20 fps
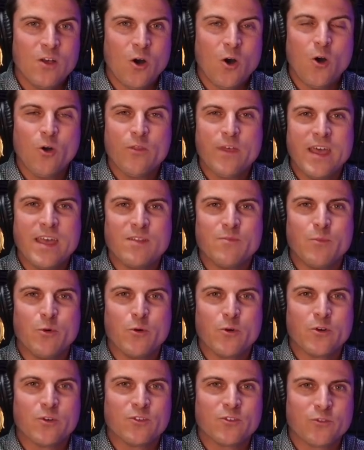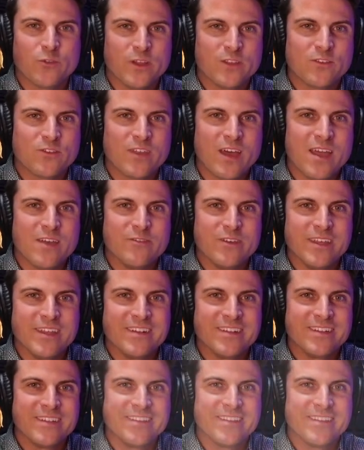All that and more, so let's dive in.